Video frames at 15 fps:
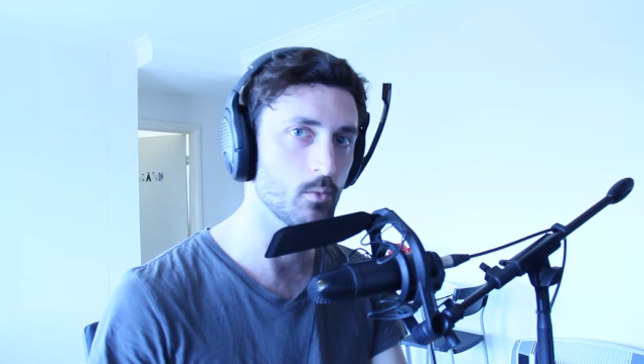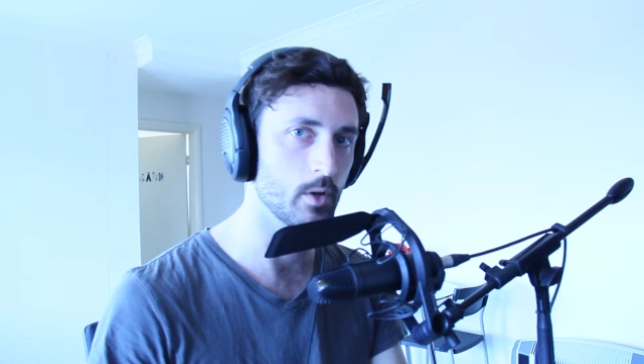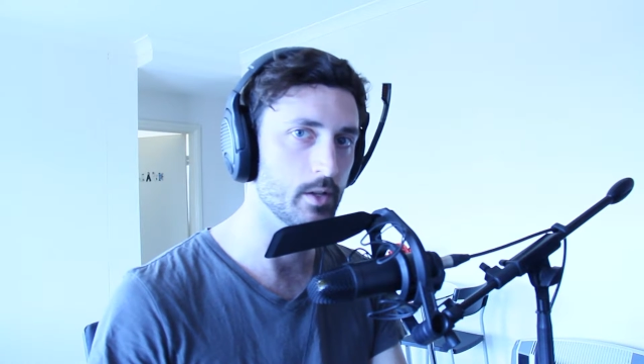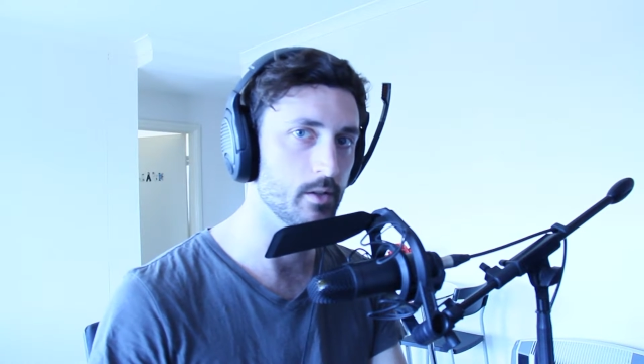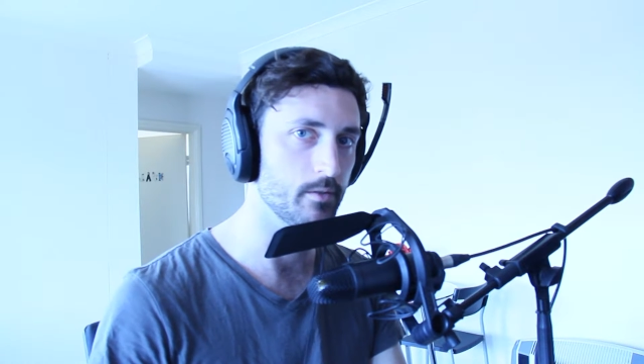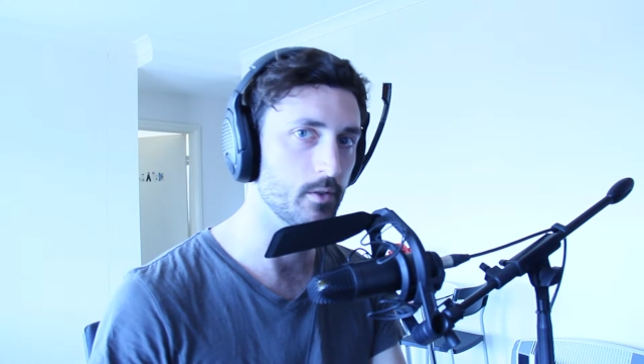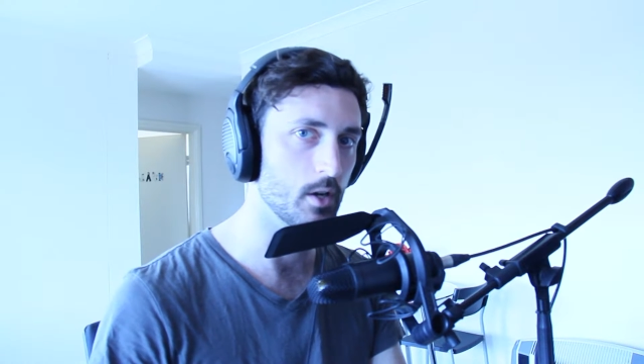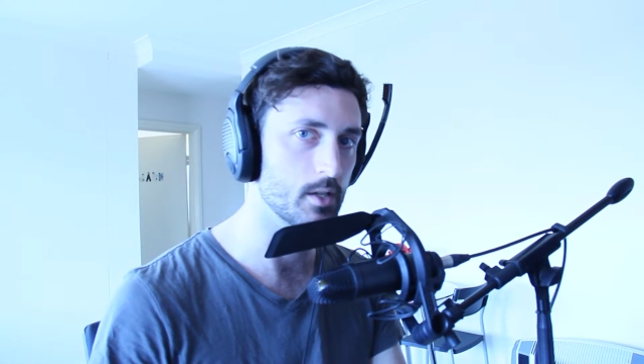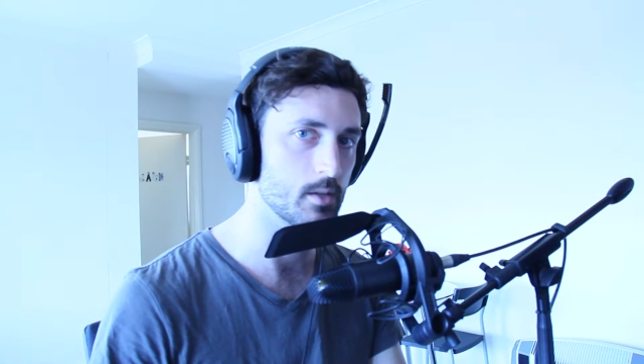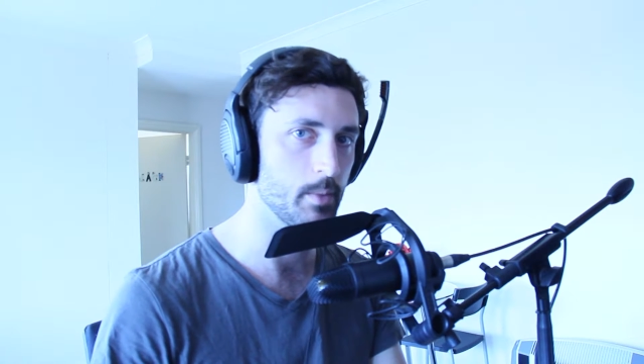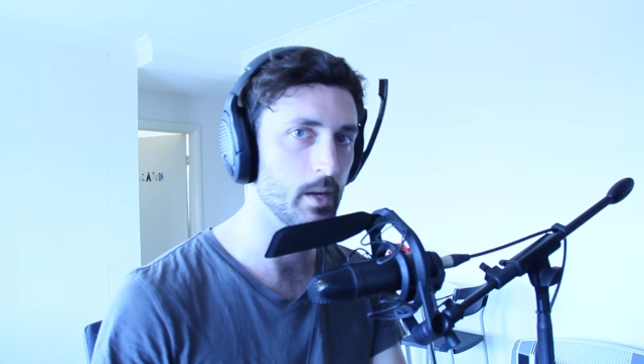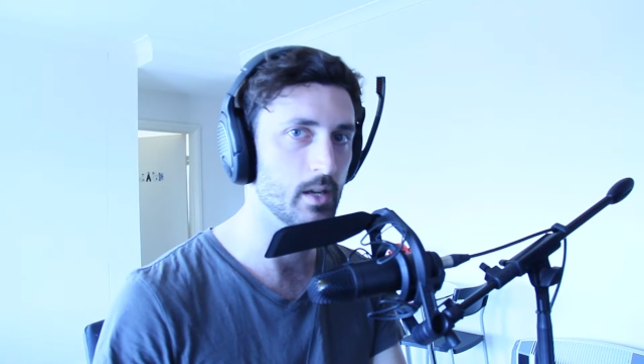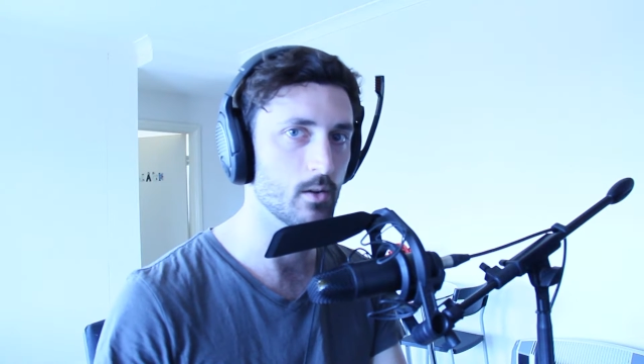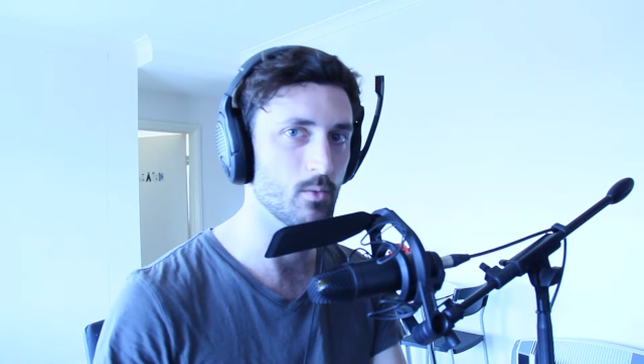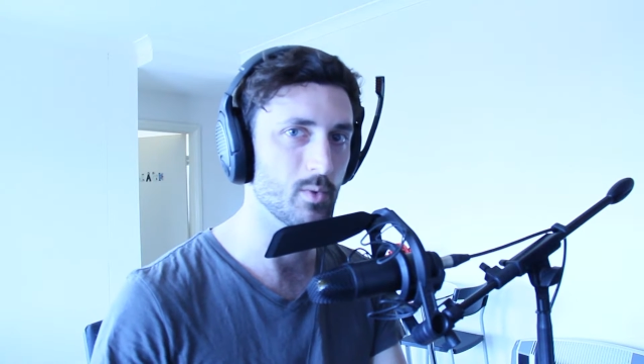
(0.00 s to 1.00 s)
to what you've got
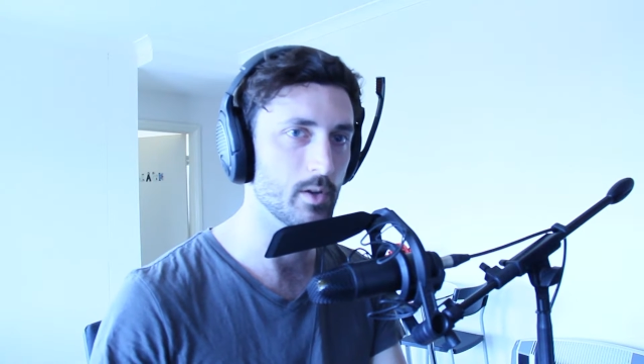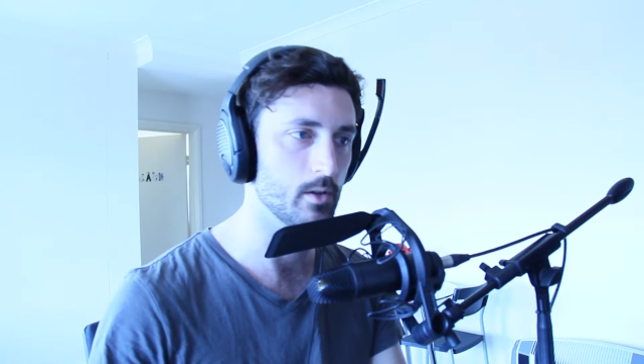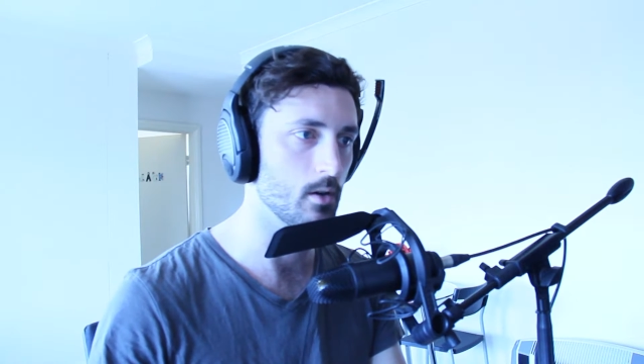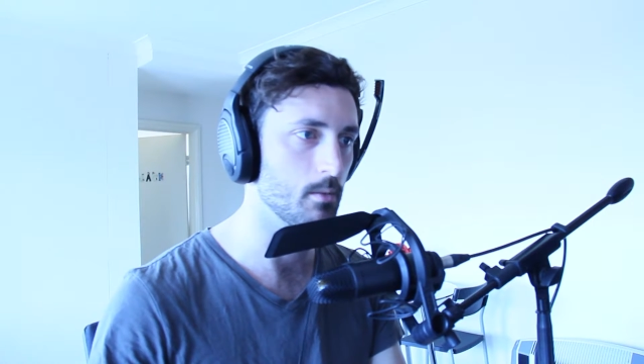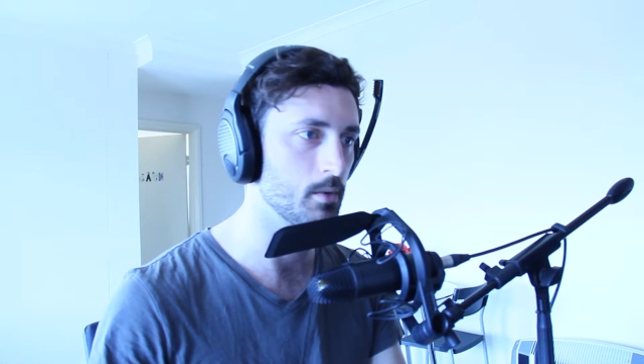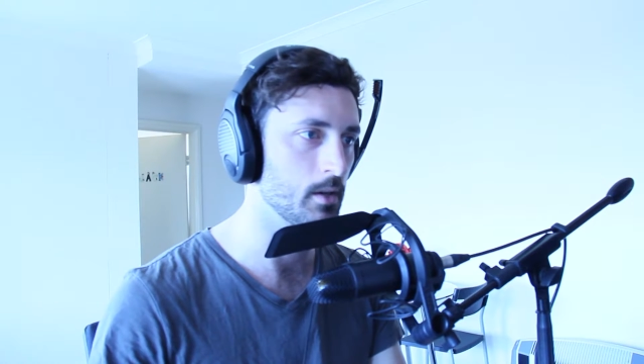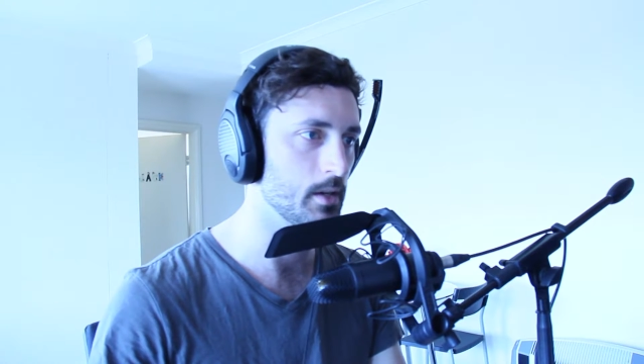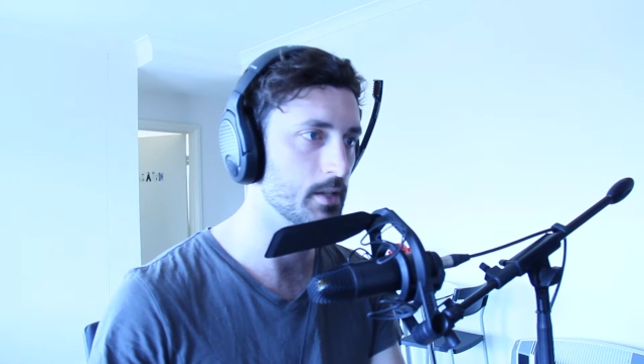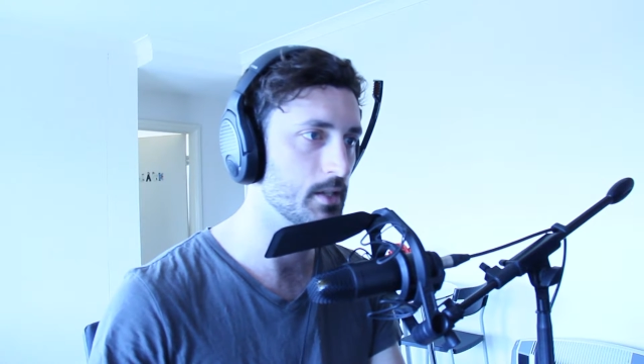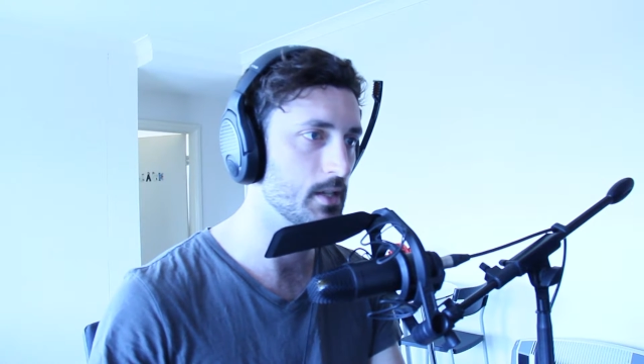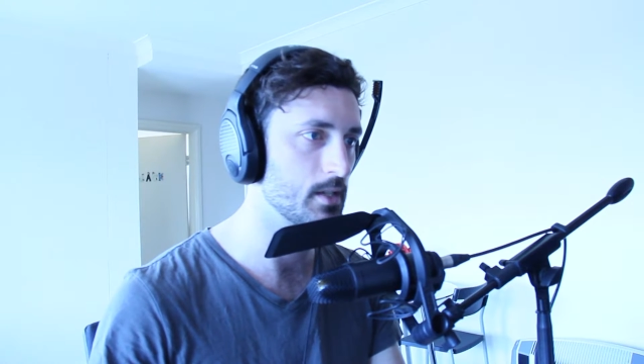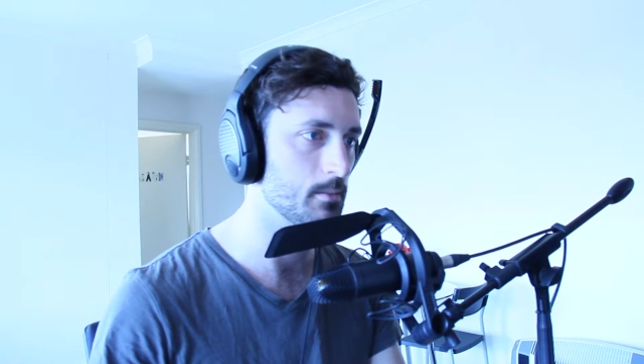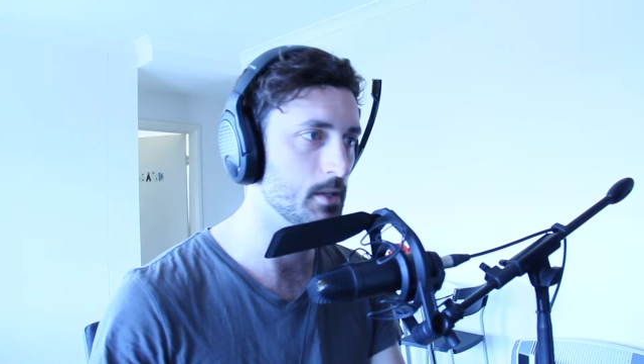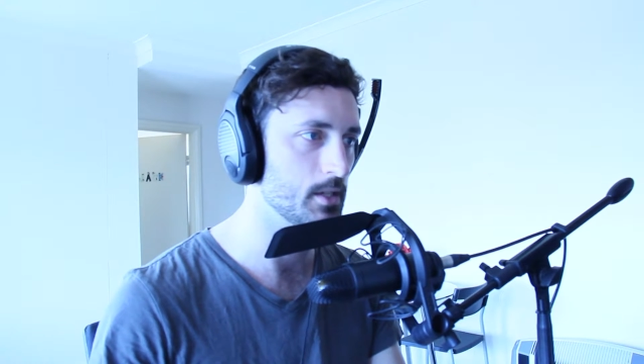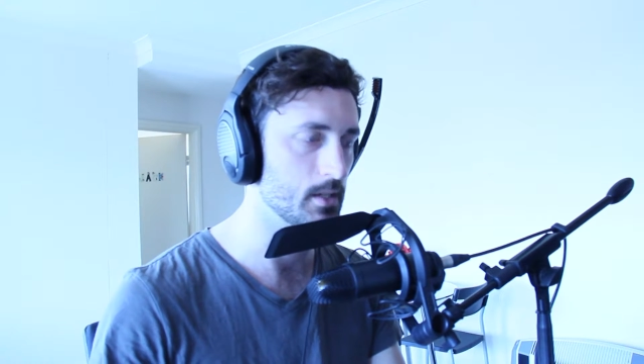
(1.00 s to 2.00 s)
depending on what your operating
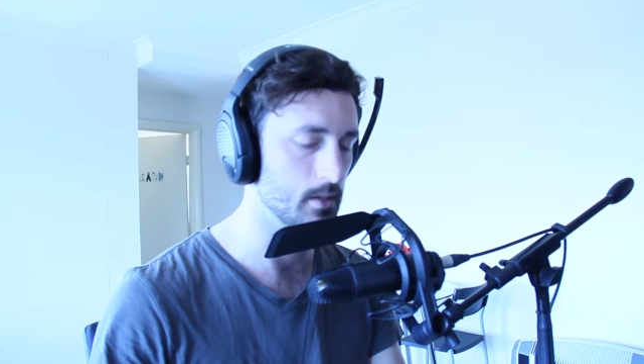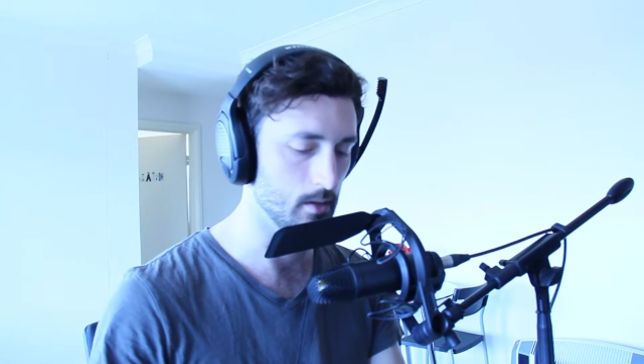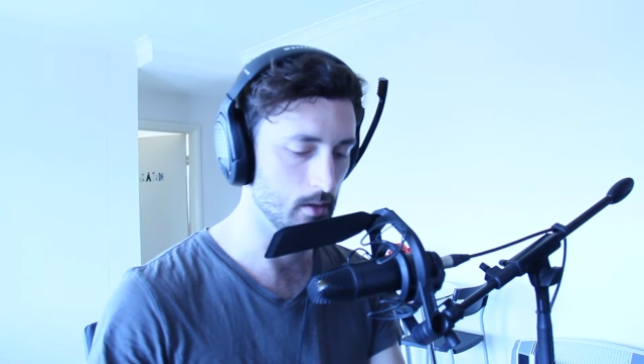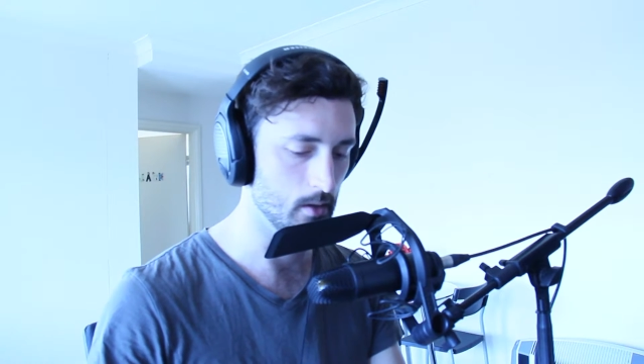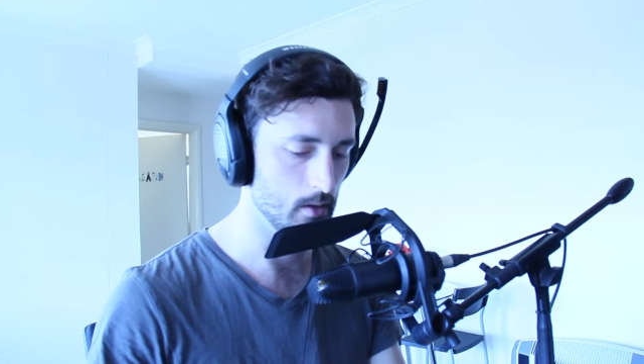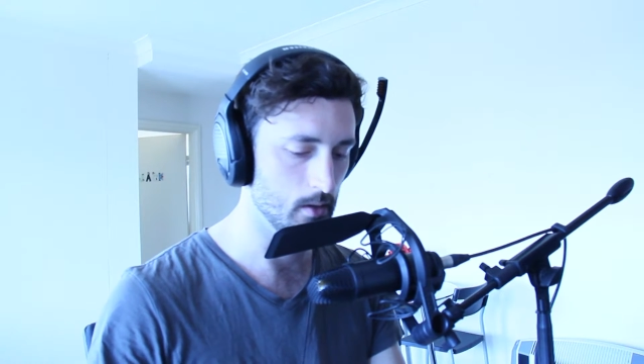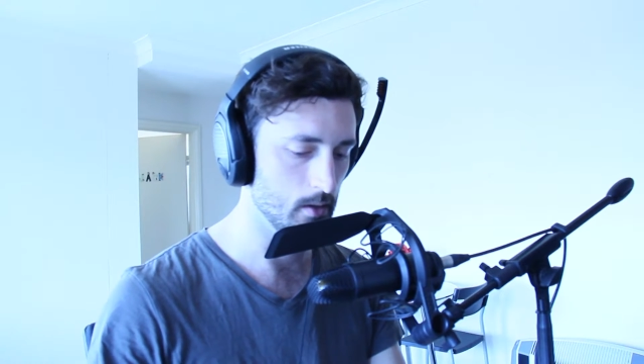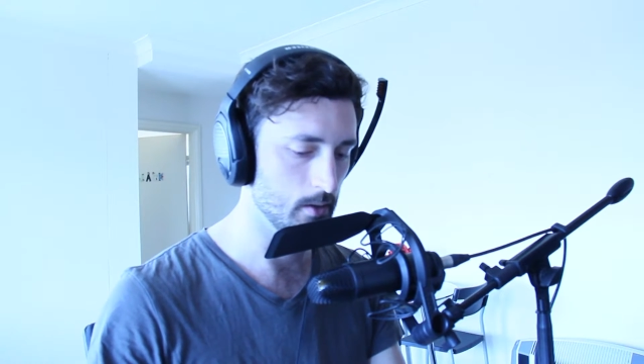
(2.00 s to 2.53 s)
system is.